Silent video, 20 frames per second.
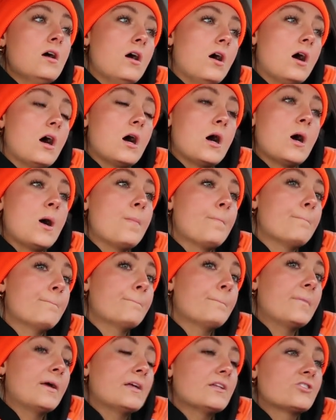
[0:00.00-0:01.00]
Um,
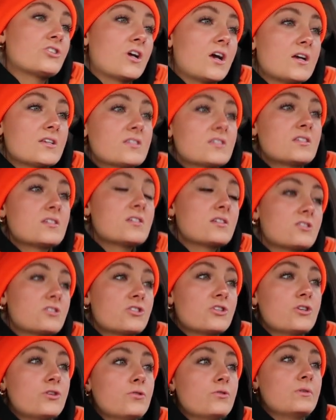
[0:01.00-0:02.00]
just
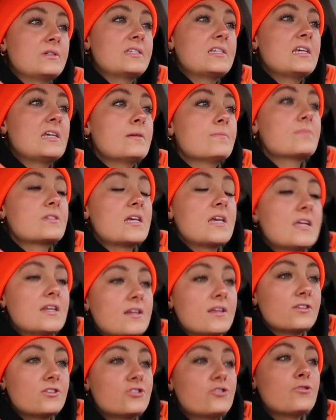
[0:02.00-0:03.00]
to Teams
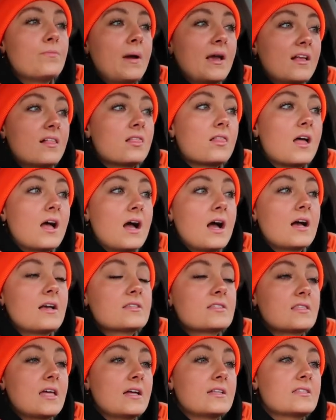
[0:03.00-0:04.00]
in to my class
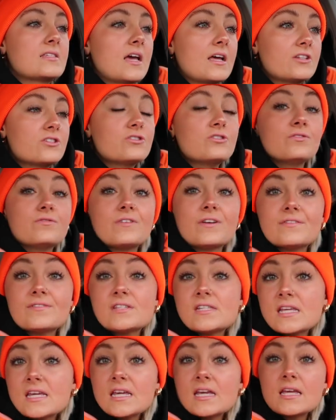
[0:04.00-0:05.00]
that's at two
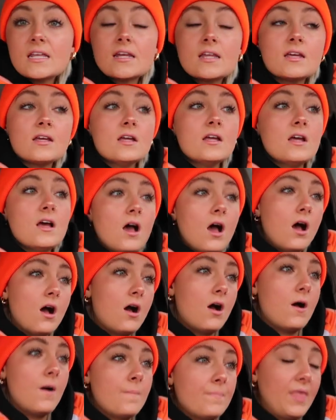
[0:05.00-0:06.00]
fifteen.
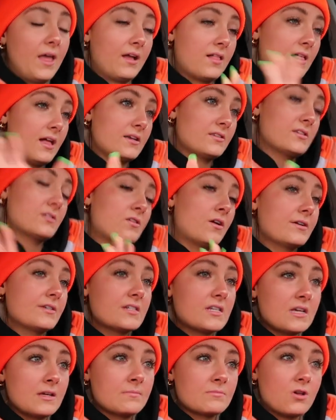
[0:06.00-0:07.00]
Um, that class is on
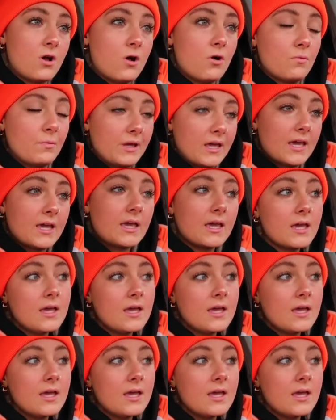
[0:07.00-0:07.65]
Teams all week.